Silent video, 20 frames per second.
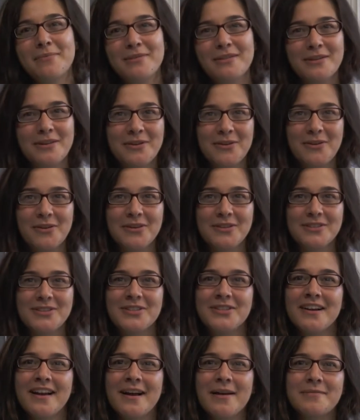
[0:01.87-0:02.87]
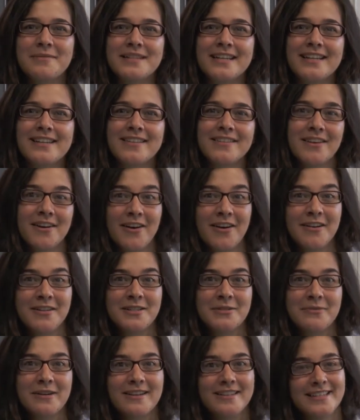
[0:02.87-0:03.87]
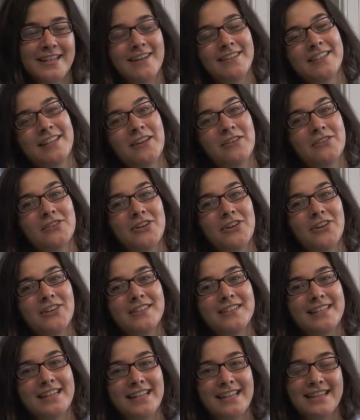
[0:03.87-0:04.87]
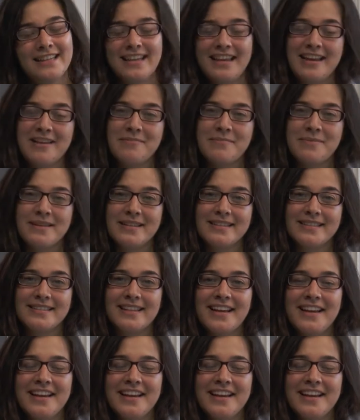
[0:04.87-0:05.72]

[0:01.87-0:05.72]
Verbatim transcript: with the Cougars, your update on the arts around downtown Charleston and the campus.